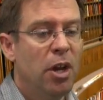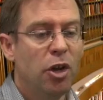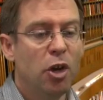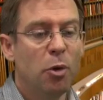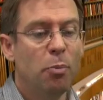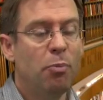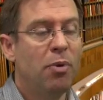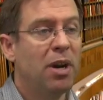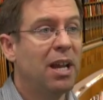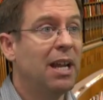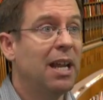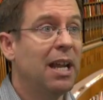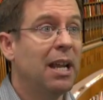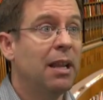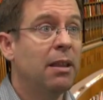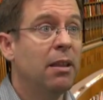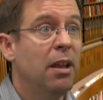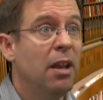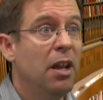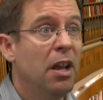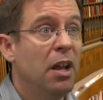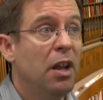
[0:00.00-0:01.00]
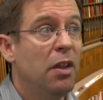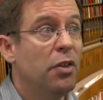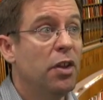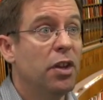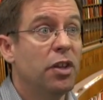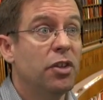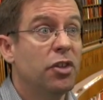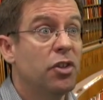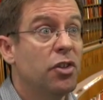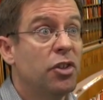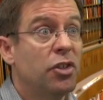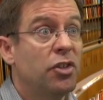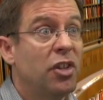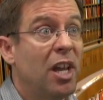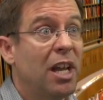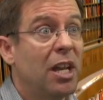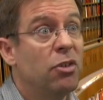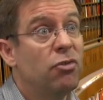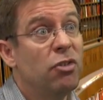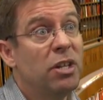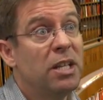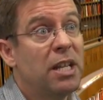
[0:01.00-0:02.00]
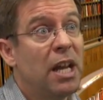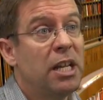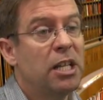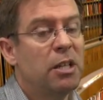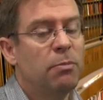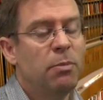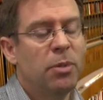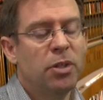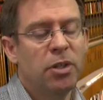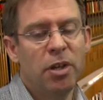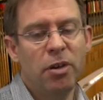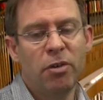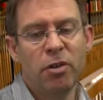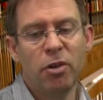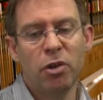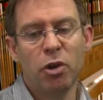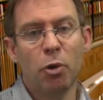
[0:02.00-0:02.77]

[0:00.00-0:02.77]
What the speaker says: you're bringing in the secondary data material,